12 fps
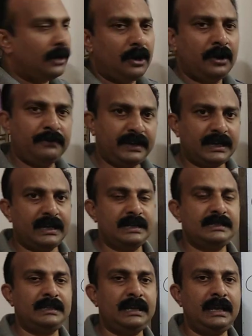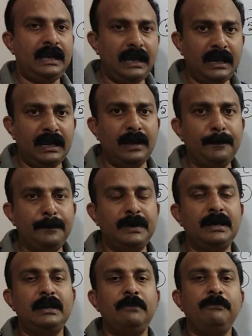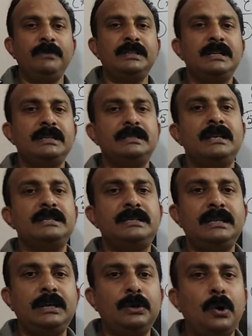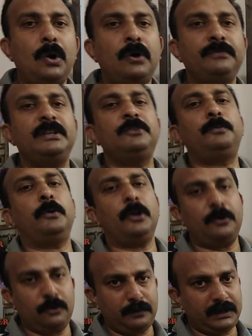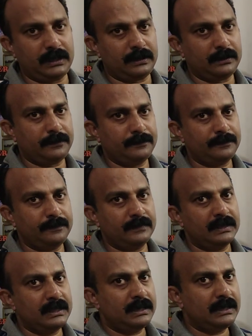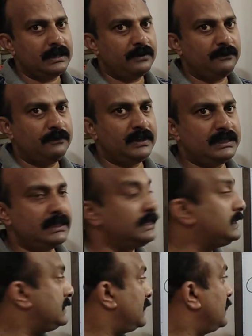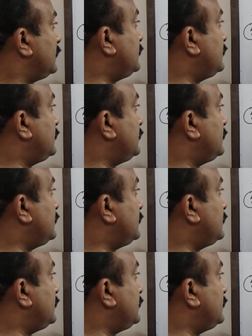or we can say a number which is the zero of this polynomial. Which is